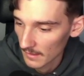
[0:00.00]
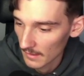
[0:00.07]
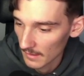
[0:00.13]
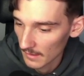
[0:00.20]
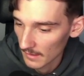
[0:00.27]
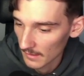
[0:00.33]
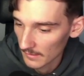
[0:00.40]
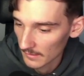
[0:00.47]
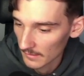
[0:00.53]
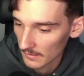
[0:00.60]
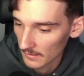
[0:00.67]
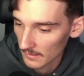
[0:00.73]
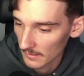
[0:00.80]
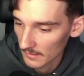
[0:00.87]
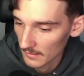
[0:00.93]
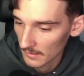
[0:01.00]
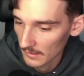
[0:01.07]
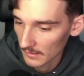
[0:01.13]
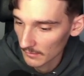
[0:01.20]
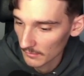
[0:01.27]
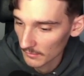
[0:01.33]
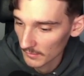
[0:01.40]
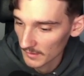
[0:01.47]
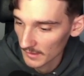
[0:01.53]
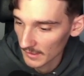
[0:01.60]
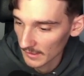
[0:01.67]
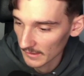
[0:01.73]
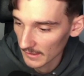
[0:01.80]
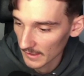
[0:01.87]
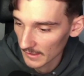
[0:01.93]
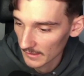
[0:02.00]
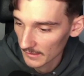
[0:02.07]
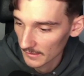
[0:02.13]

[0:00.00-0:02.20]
and it looks like that.